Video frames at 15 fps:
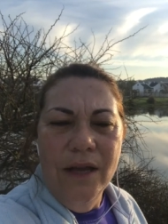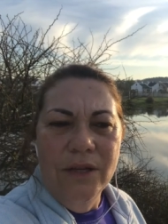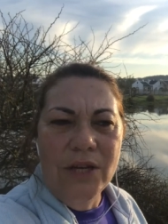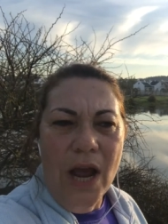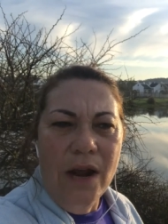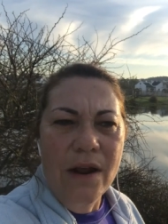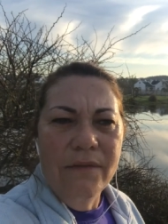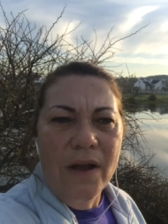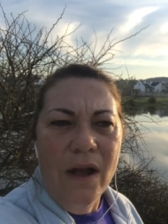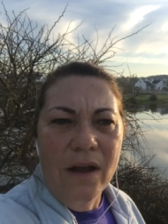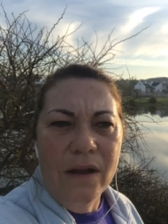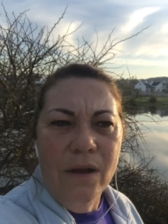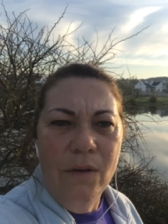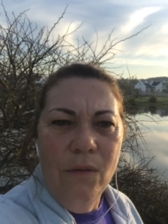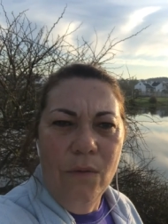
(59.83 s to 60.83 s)
Joan of
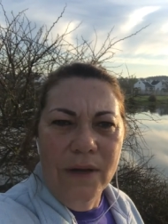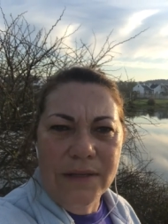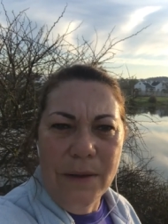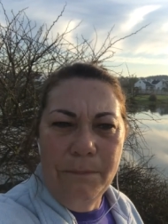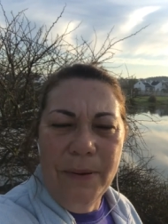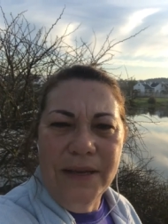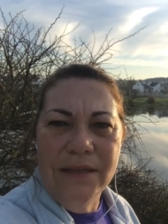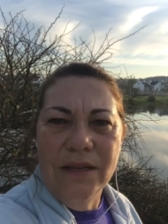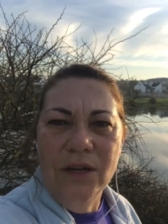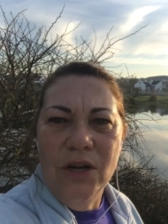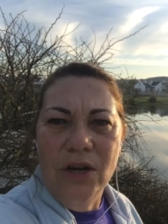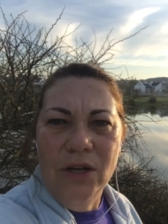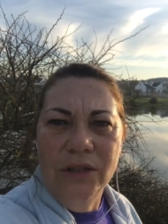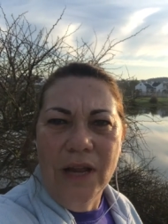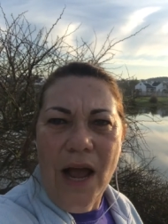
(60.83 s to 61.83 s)
Arc was a peasant
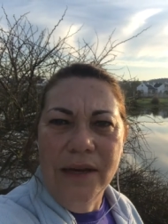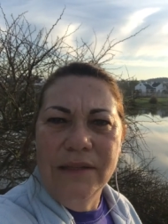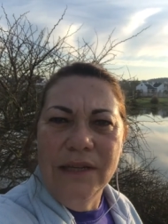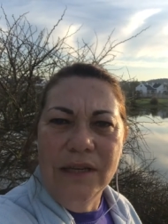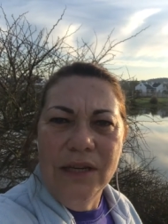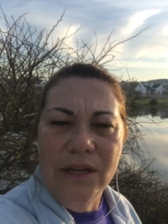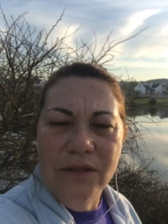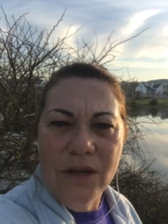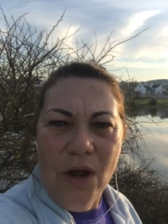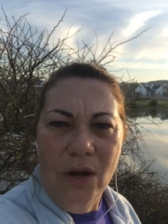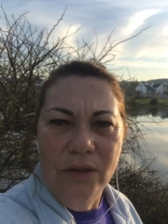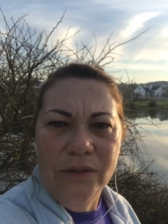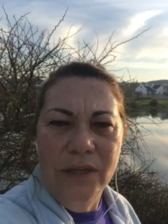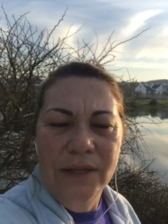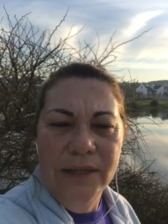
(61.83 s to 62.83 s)
girl, 19 years
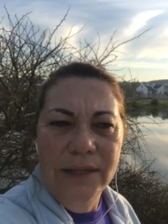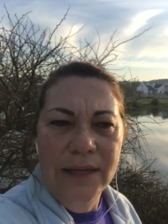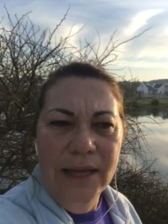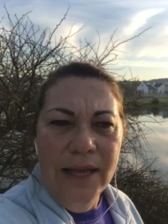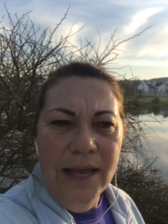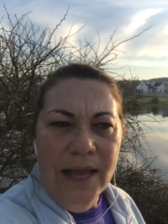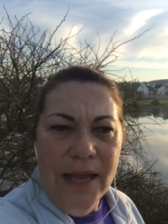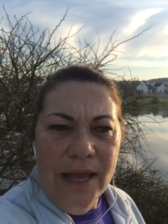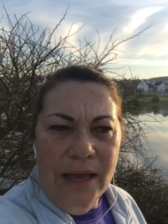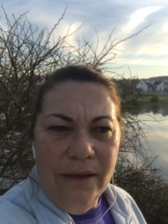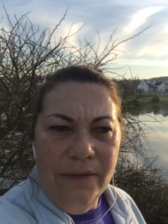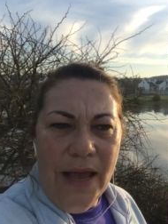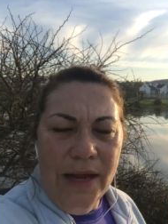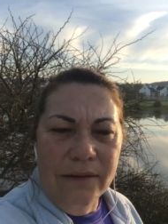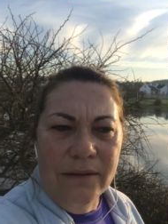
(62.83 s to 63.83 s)
old,
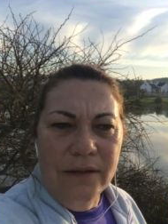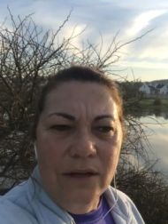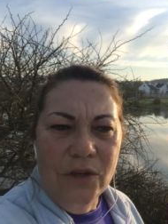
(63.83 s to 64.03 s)
that